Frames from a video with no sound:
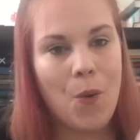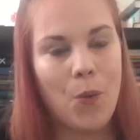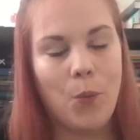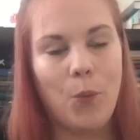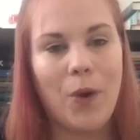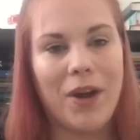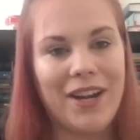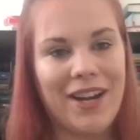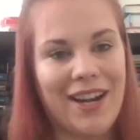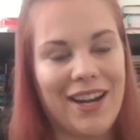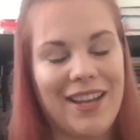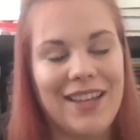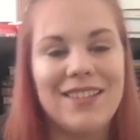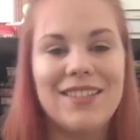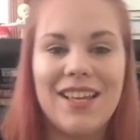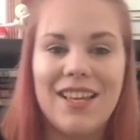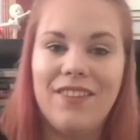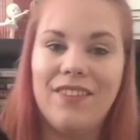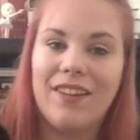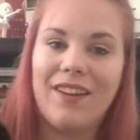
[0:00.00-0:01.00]
what it
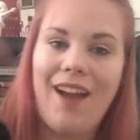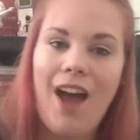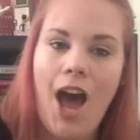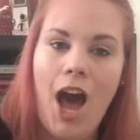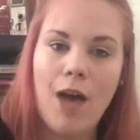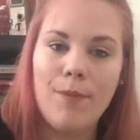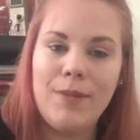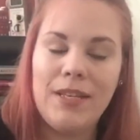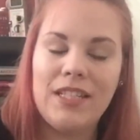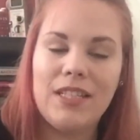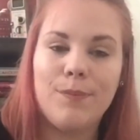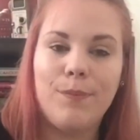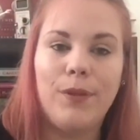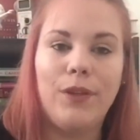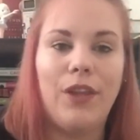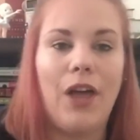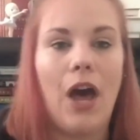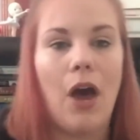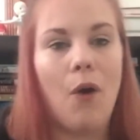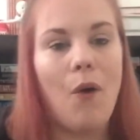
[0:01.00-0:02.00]
is in the comments
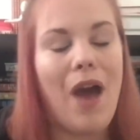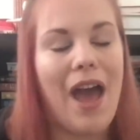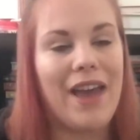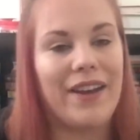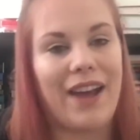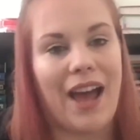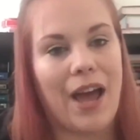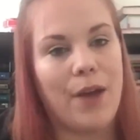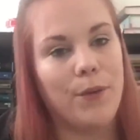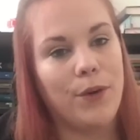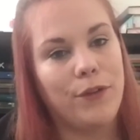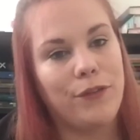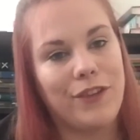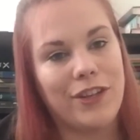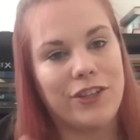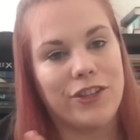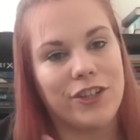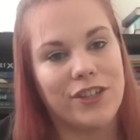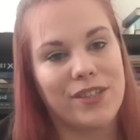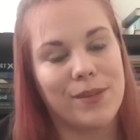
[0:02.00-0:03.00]
below, and I will
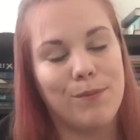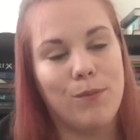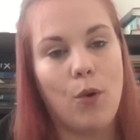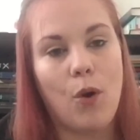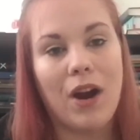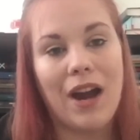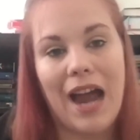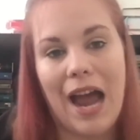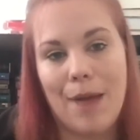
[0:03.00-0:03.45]
feature some more.